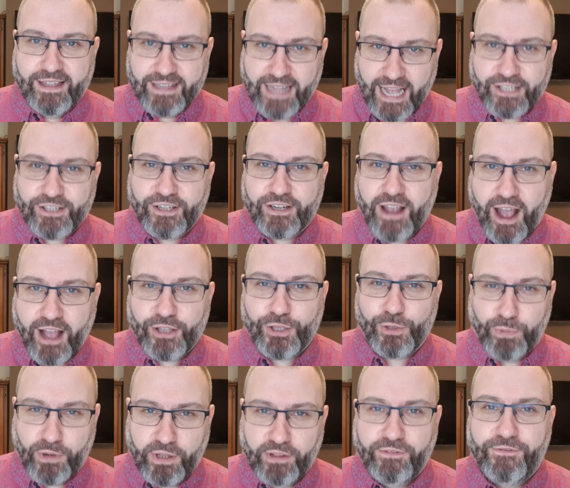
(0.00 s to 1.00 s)
That's
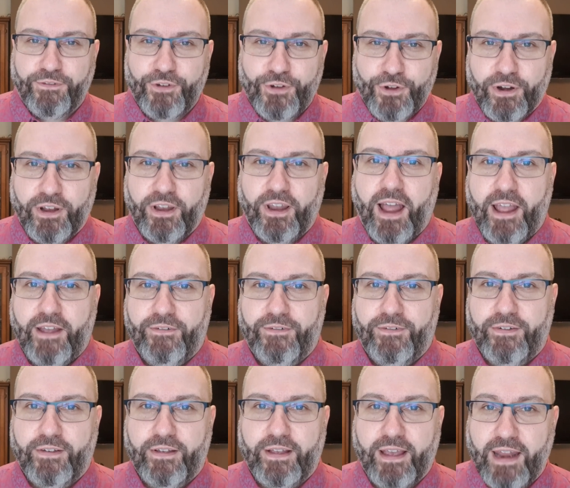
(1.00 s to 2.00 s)
God's will for your
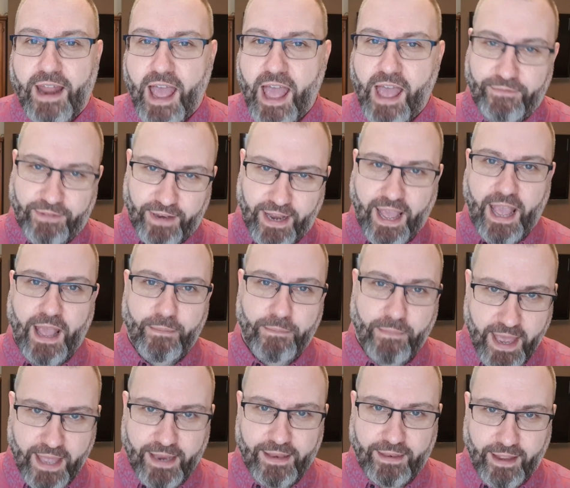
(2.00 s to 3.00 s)
life. Can I have an
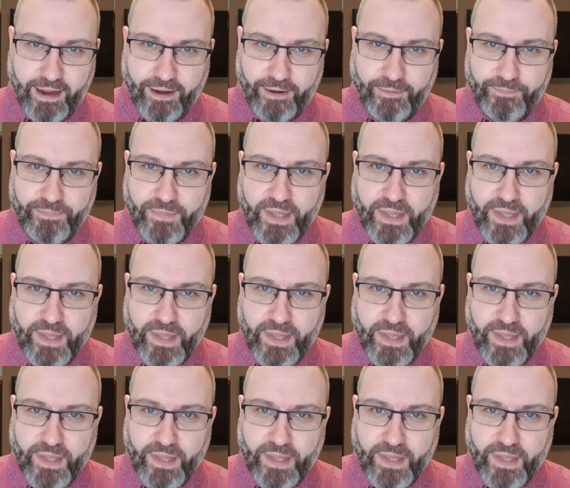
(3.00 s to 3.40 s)
amen there?